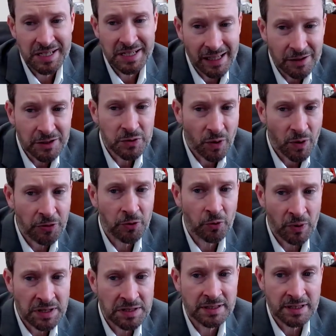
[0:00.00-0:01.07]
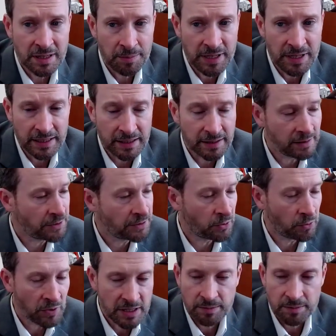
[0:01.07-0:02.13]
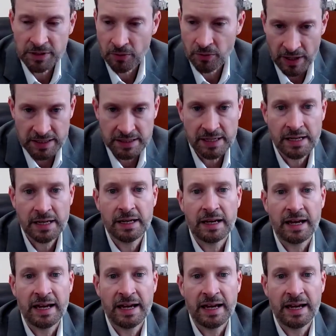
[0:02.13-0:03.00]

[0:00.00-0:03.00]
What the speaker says: just tell us what the rent's going to be. Let the rent be the rent.